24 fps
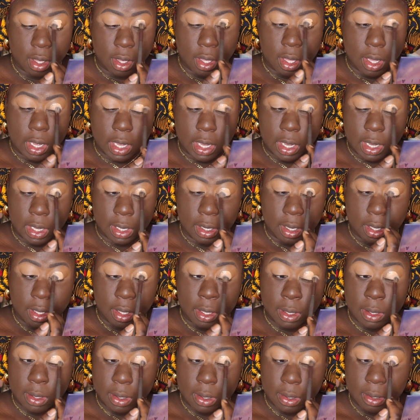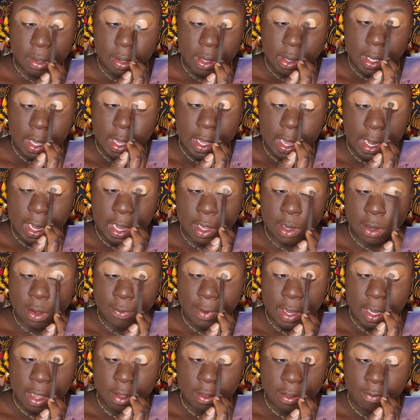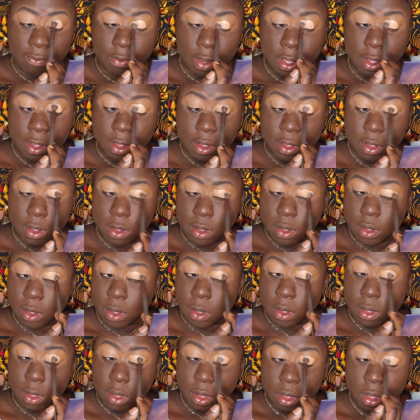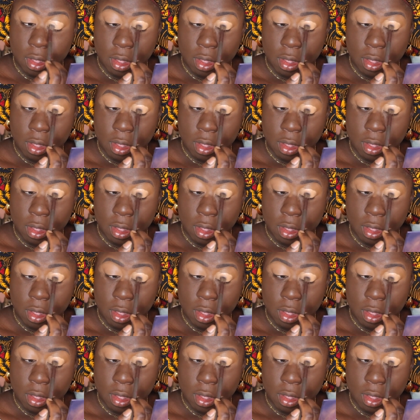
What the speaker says: A little would definitely take you a long way with this product because